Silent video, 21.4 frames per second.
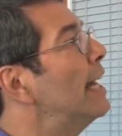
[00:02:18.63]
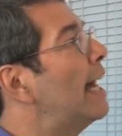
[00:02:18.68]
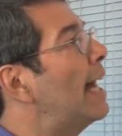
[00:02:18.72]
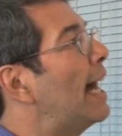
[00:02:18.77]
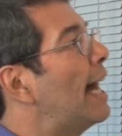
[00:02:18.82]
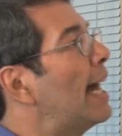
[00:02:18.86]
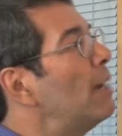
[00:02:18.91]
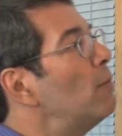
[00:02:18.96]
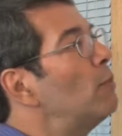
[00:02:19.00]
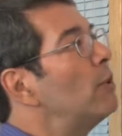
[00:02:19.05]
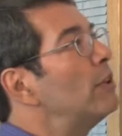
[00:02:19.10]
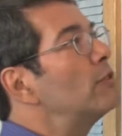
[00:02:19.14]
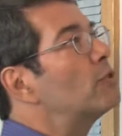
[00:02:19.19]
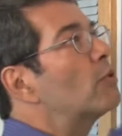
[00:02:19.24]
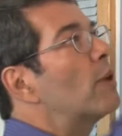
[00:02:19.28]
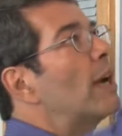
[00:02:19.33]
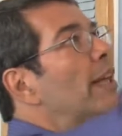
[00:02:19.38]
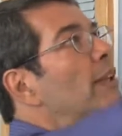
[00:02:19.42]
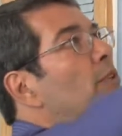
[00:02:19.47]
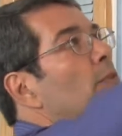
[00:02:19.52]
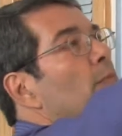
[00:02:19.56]
I will
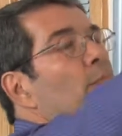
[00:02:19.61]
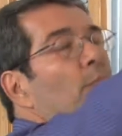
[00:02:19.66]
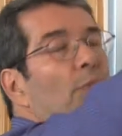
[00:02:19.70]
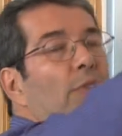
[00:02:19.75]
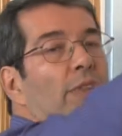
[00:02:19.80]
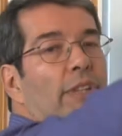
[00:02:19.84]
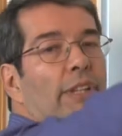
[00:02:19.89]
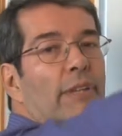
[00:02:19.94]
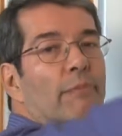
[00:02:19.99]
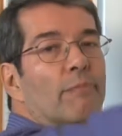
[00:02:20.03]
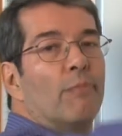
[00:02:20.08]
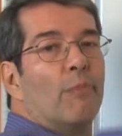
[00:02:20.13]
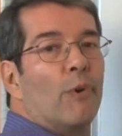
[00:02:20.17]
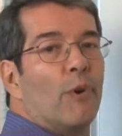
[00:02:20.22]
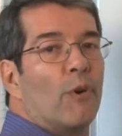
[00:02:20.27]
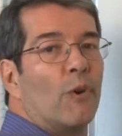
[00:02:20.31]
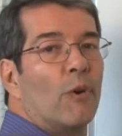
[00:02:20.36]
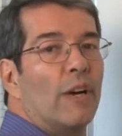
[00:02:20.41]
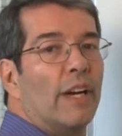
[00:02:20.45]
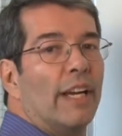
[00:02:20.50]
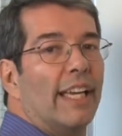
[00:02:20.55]
try to put the
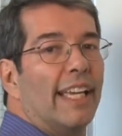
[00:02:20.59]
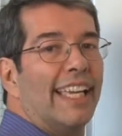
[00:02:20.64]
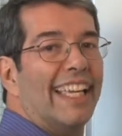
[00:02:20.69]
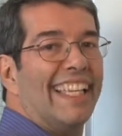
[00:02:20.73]
more